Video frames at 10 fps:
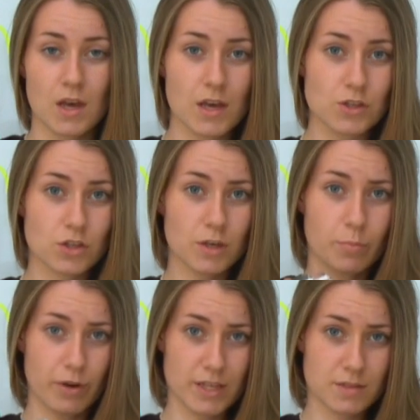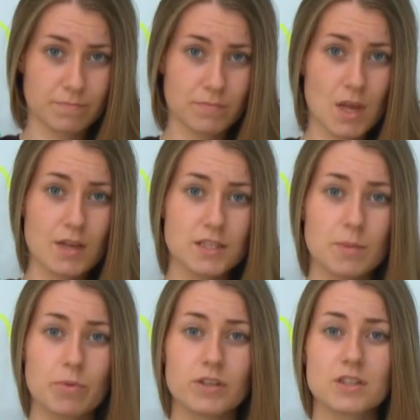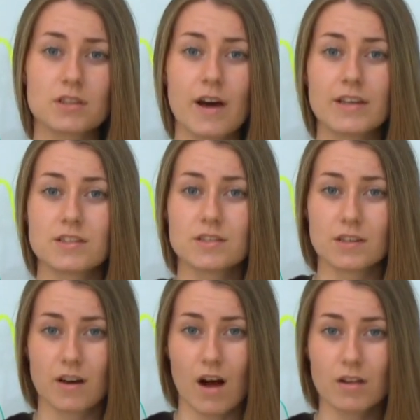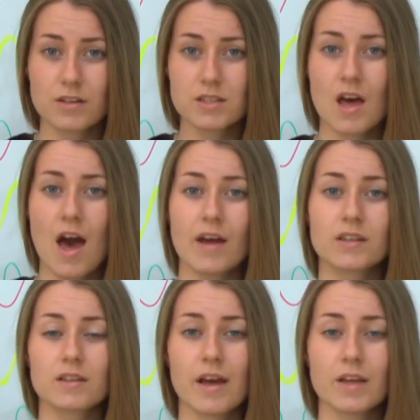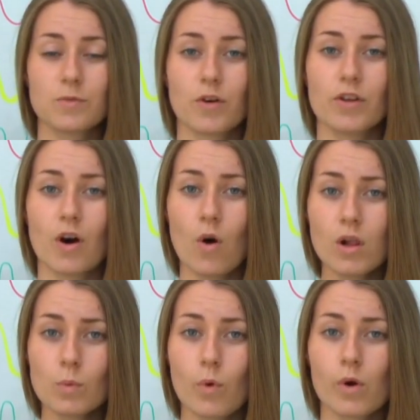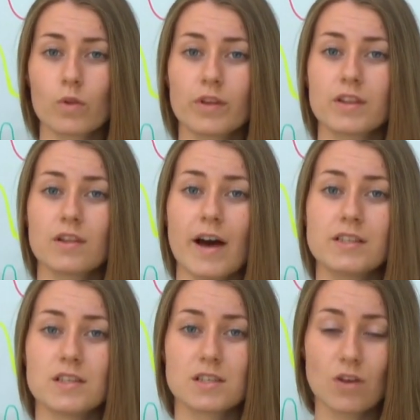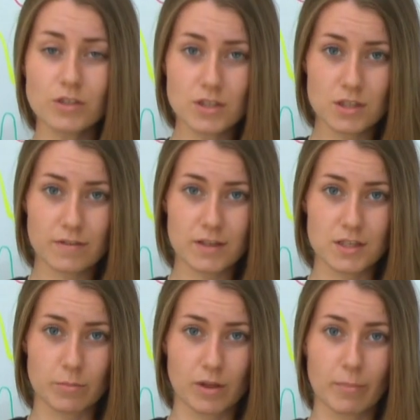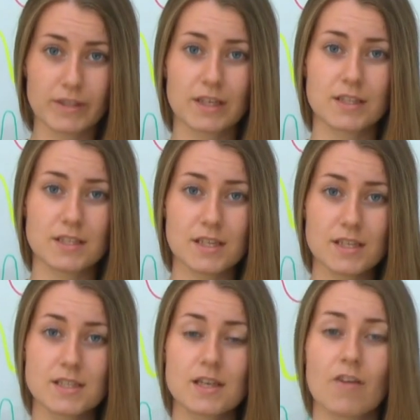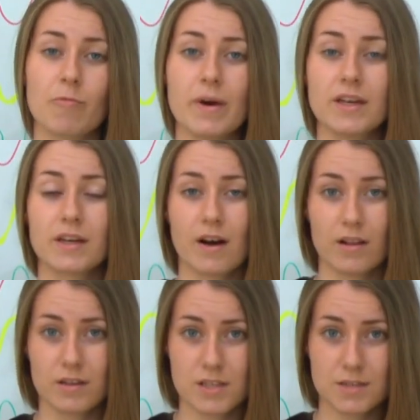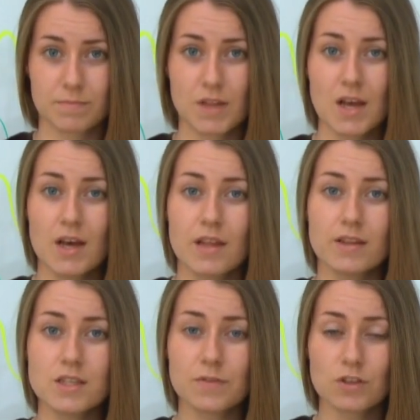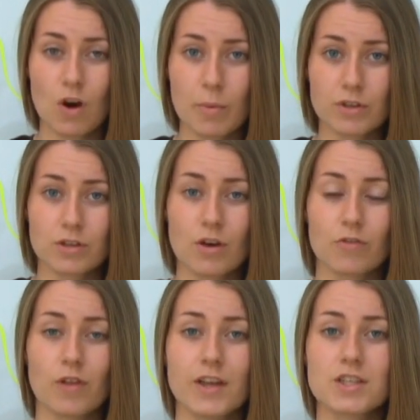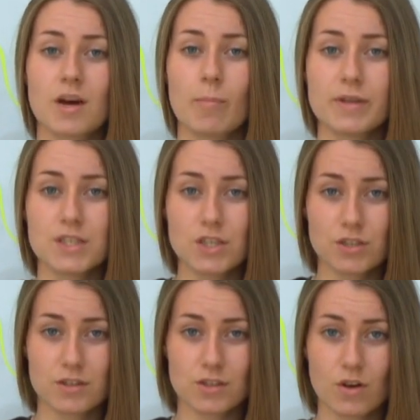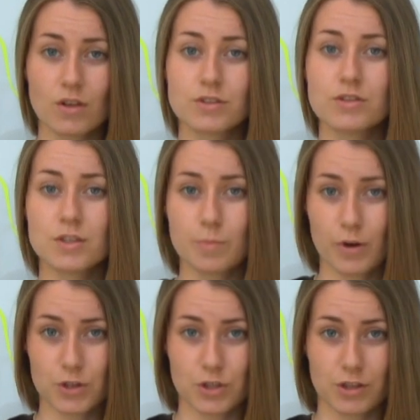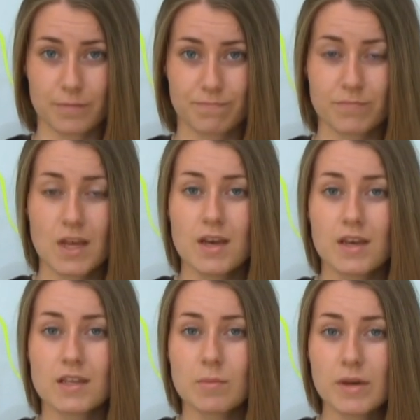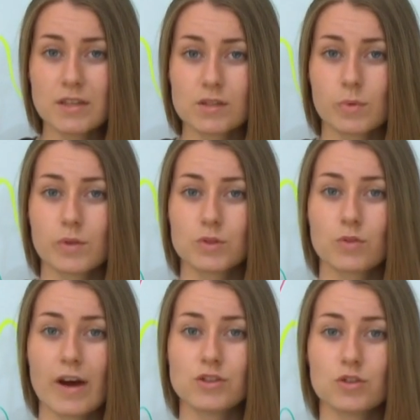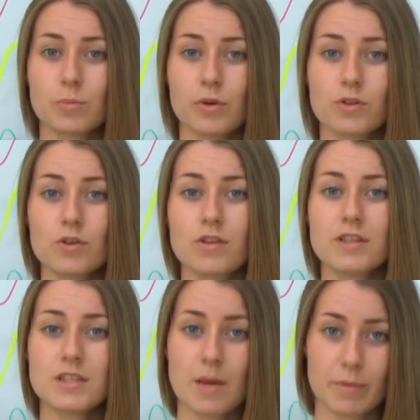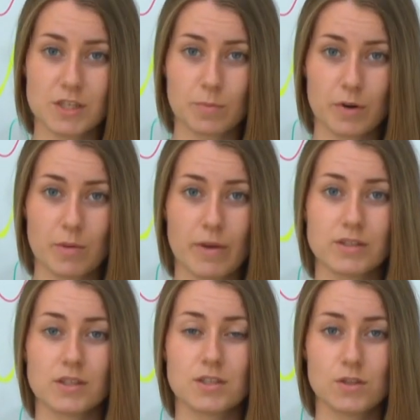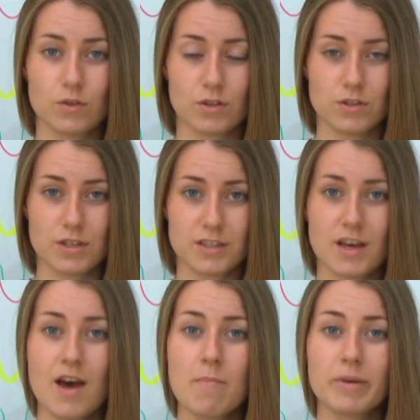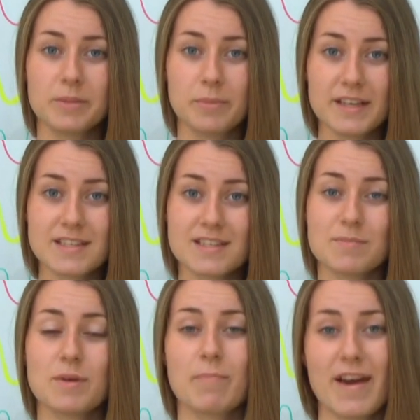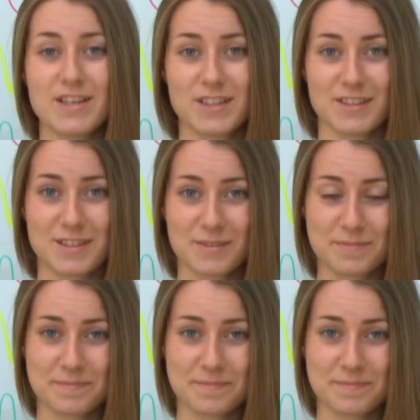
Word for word: He took a prism, separated light into colors, and claimed for the whole world that light is not indivisible but consists of many colors. This phenomenon of light decomposition is called dispersion. In a minute we will try to reproduce the same experiment as Newton did, but please be patient.